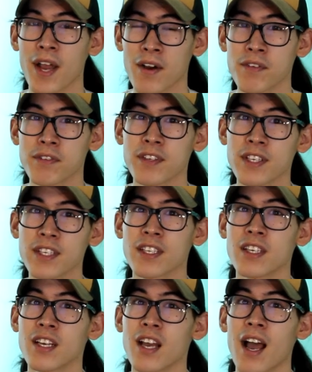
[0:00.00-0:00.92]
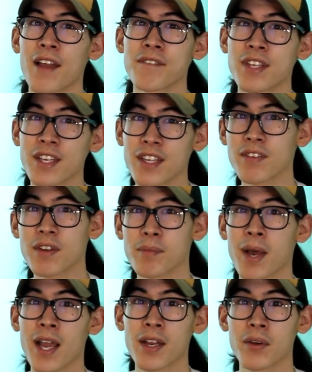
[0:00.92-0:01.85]
outfit, I mean, even
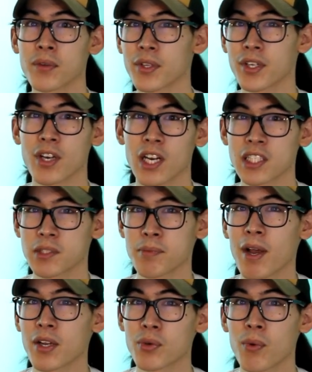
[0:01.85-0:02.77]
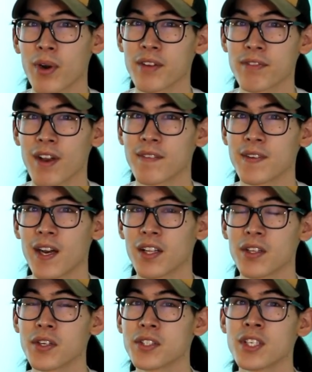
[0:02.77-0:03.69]
mine only cost about
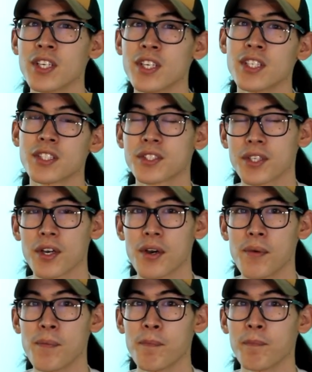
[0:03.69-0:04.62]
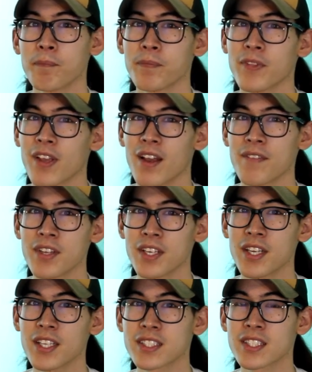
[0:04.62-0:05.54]
$25. So, I
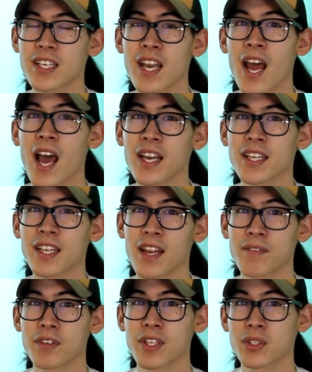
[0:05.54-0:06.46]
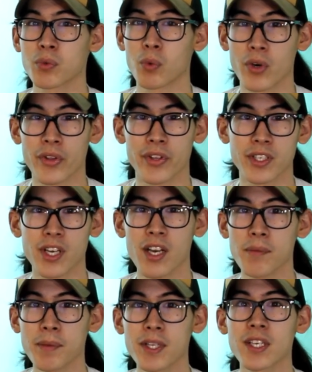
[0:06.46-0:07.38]
mean, it's not a camera that's worth a
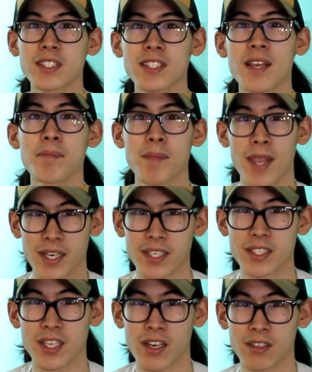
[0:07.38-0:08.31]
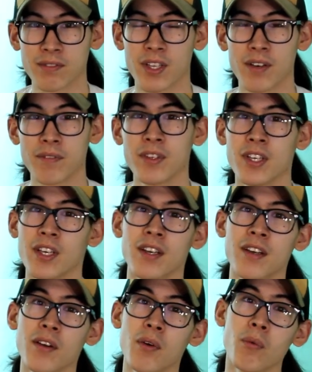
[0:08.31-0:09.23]
ton because they made a ton of them.
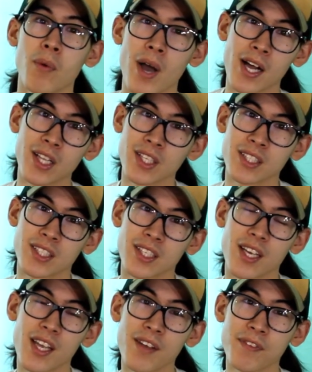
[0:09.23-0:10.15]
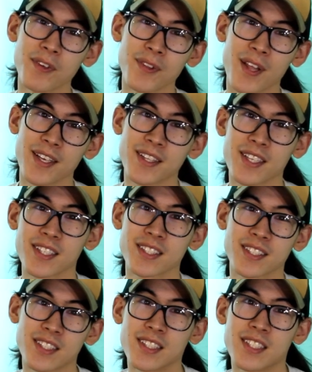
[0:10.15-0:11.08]
Well, if you like
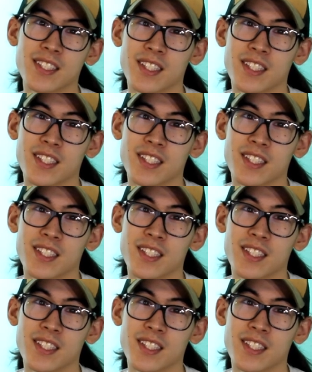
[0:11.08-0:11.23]
this,